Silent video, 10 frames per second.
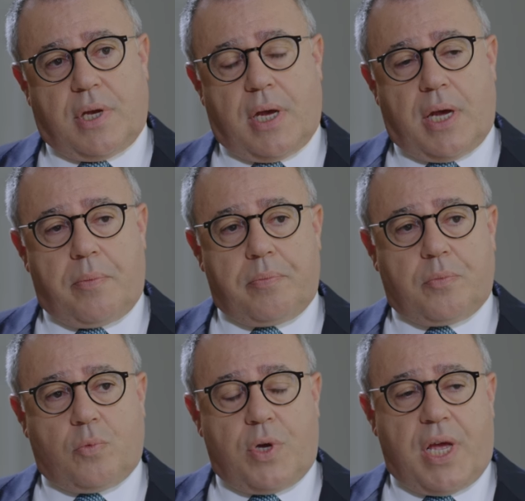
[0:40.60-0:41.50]
Um,
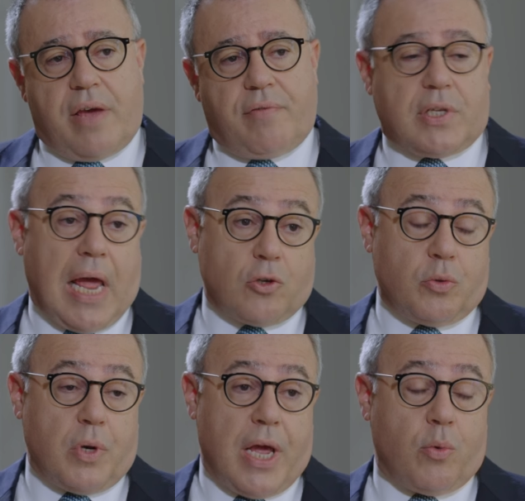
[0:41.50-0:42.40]
we have a
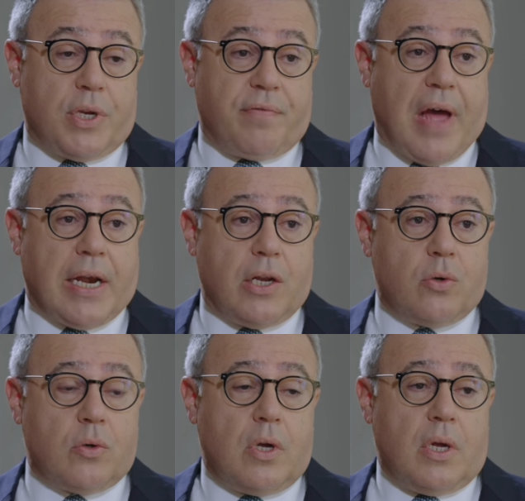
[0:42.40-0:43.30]
tangible equity
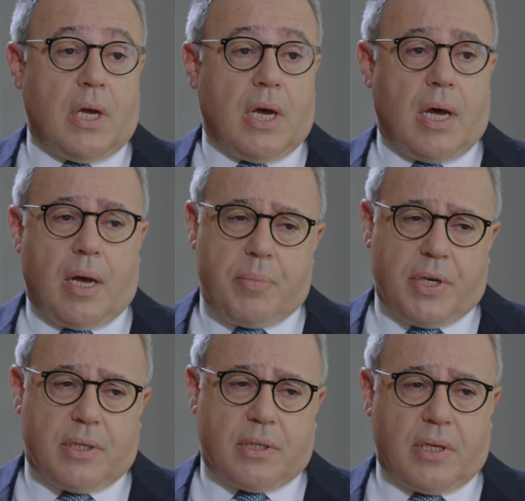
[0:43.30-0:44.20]
value uh, a bit
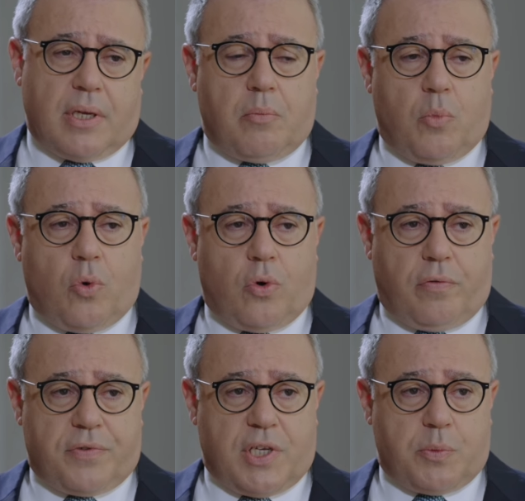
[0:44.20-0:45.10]
uh, more
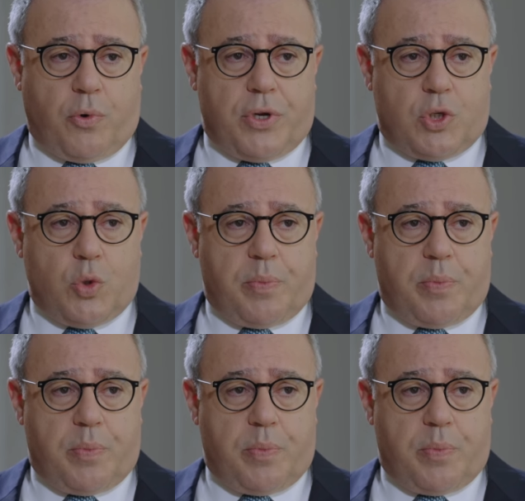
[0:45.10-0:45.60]
of 6.2